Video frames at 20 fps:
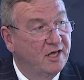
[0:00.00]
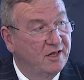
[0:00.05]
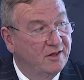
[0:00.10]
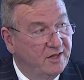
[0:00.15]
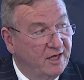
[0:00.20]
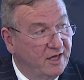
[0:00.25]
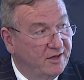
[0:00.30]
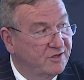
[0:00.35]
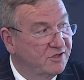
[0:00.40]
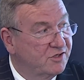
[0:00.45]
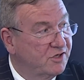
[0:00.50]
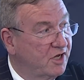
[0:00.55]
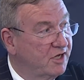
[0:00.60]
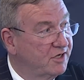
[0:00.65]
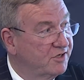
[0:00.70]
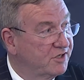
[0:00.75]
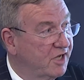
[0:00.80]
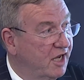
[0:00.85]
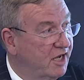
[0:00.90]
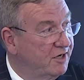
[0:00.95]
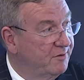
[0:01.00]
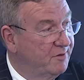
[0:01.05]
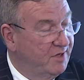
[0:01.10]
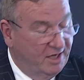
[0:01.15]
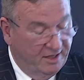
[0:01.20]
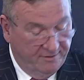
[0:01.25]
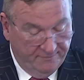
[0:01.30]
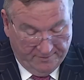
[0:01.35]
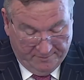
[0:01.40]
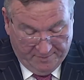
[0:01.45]
the other side is going to be
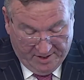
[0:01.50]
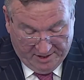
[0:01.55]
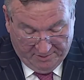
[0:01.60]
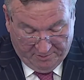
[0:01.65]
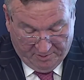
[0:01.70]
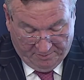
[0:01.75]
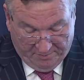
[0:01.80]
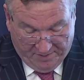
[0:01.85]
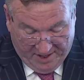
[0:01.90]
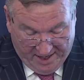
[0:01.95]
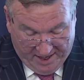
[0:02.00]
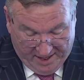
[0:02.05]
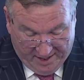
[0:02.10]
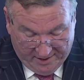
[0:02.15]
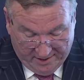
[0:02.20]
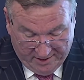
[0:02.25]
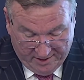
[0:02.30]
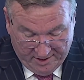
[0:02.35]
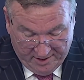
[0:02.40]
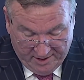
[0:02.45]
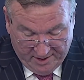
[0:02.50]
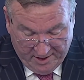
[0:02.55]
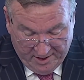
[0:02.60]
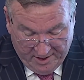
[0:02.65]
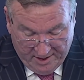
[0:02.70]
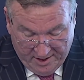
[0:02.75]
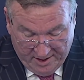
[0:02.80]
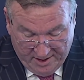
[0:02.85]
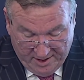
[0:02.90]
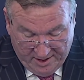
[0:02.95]
even better prepared.
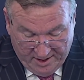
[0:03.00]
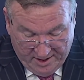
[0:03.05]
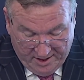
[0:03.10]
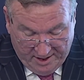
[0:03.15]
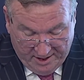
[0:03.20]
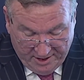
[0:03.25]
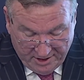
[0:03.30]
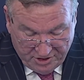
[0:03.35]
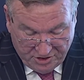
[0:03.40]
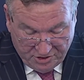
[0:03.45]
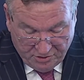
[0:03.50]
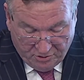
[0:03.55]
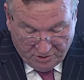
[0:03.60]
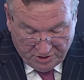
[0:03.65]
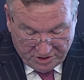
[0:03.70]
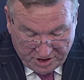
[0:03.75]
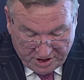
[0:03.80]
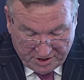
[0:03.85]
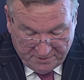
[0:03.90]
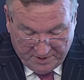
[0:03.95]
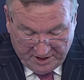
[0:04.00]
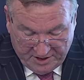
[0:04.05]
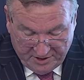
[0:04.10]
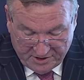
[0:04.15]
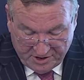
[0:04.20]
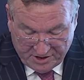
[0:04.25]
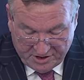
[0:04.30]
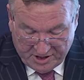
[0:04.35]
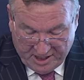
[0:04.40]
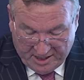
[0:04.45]
In short, just because
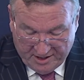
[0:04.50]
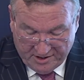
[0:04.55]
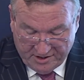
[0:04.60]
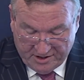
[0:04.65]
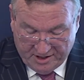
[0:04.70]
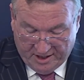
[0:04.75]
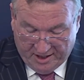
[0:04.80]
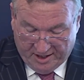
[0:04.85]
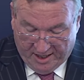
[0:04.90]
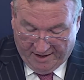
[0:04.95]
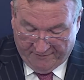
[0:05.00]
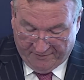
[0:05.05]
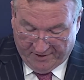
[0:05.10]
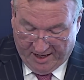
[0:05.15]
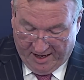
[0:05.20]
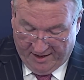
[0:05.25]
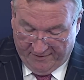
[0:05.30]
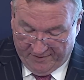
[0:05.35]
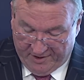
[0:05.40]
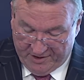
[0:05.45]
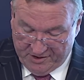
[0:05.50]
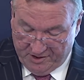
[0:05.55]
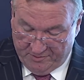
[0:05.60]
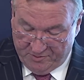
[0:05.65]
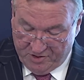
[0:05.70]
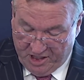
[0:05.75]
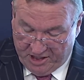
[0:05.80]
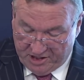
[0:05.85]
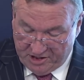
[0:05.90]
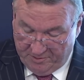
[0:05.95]
a sentence in an affidavit is
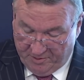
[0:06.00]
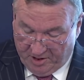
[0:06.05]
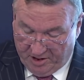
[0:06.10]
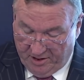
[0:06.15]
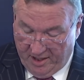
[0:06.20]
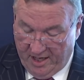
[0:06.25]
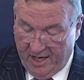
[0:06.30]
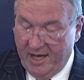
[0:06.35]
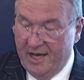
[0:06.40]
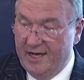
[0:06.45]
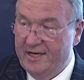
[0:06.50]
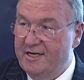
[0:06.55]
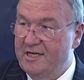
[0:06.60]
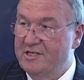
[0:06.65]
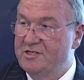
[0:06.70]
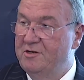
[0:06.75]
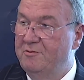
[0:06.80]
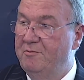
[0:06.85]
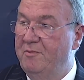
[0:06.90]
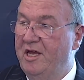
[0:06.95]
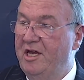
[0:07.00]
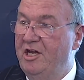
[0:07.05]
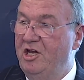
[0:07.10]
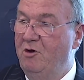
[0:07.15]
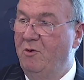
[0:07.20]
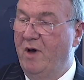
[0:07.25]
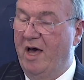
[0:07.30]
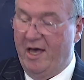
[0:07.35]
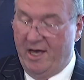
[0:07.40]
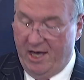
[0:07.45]
objectionable doesn't mean
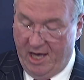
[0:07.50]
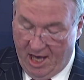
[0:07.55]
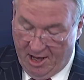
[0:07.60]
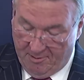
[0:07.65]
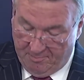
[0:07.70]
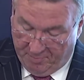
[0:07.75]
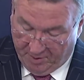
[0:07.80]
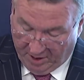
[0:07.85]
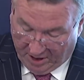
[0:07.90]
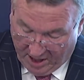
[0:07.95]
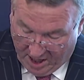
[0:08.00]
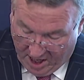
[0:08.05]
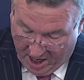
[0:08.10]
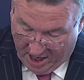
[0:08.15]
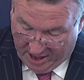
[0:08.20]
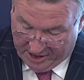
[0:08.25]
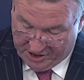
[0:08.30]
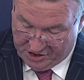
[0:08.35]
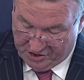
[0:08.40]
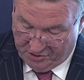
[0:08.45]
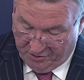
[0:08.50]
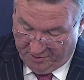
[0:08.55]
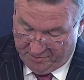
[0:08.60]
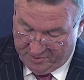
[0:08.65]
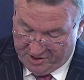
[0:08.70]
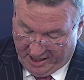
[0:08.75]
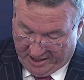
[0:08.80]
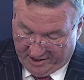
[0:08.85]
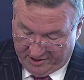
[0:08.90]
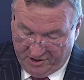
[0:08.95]
you are obliged to
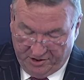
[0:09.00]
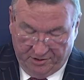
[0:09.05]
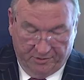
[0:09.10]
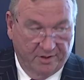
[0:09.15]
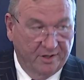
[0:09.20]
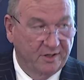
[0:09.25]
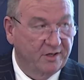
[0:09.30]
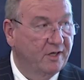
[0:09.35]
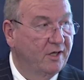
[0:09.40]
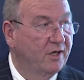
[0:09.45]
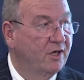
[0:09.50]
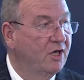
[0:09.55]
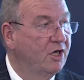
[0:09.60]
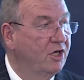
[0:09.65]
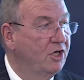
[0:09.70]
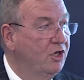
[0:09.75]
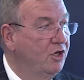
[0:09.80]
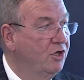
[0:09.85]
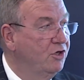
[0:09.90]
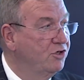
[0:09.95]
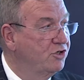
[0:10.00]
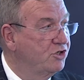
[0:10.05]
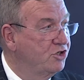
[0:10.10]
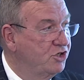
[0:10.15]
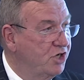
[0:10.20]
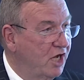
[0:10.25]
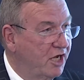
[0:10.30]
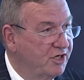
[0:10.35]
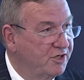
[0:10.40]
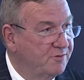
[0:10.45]
object to it. Use
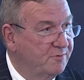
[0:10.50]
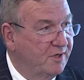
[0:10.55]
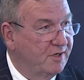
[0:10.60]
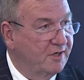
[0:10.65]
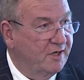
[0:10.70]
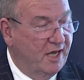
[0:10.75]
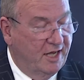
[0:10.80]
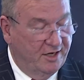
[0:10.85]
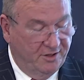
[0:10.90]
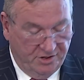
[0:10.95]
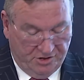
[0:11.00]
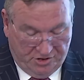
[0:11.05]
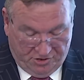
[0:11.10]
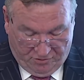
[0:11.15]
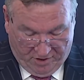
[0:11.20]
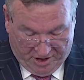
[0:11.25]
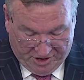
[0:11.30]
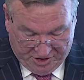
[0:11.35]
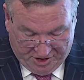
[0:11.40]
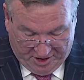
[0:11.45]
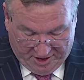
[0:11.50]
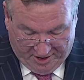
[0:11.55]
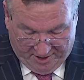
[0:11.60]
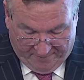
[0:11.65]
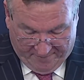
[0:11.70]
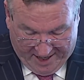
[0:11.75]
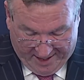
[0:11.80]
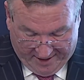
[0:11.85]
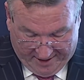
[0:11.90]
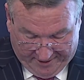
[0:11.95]
judgment and discretion in the
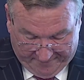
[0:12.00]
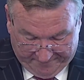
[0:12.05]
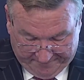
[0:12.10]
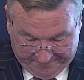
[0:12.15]
matter.